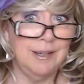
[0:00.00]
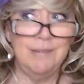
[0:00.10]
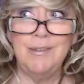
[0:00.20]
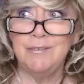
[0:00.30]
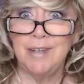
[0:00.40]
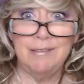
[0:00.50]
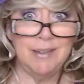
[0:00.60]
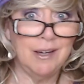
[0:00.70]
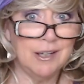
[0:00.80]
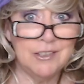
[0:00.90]
Even if you're
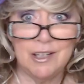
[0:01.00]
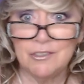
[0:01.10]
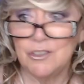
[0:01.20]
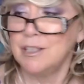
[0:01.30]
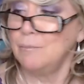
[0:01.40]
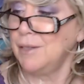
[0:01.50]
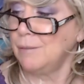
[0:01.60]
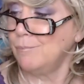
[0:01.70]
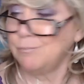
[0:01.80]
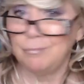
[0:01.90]
having hot dogs or something,